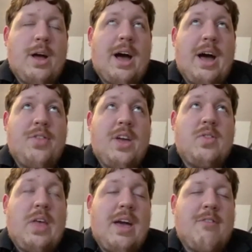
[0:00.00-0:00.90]
I
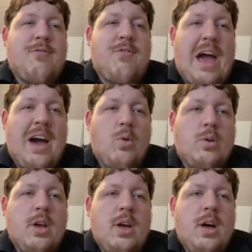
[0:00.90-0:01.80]
think they have
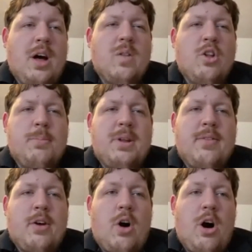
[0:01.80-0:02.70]
found a little bit
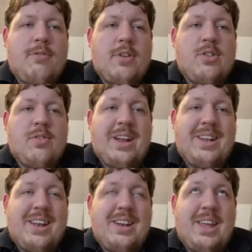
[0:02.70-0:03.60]
of their offensive
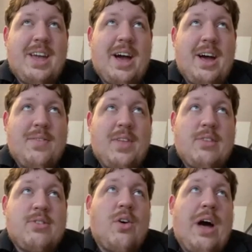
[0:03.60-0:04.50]
identity.
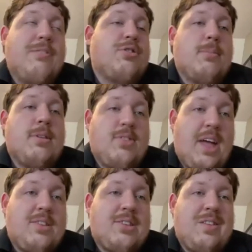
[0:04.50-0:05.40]
They still have some
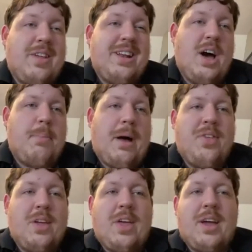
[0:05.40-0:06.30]
mistakes to clean up. I
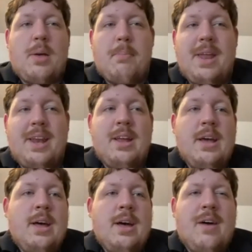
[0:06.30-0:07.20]
think they committed
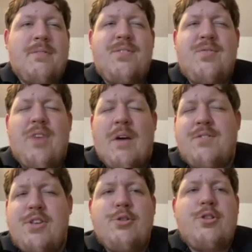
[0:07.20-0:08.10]
a
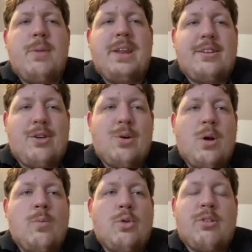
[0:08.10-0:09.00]
few too many
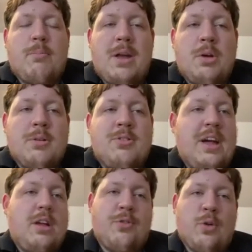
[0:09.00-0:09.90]
turnovers and mental
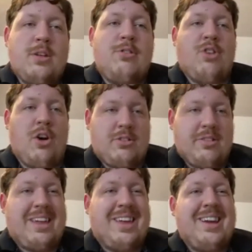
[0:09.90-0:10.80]
mistakes for Lee Shaw's
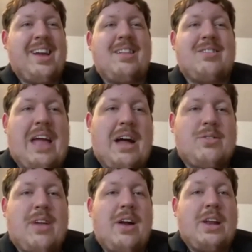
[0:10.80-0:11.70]
liking against
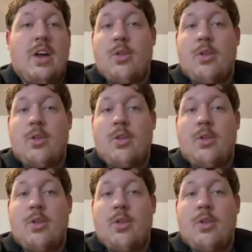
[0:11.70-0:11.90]
Towns County.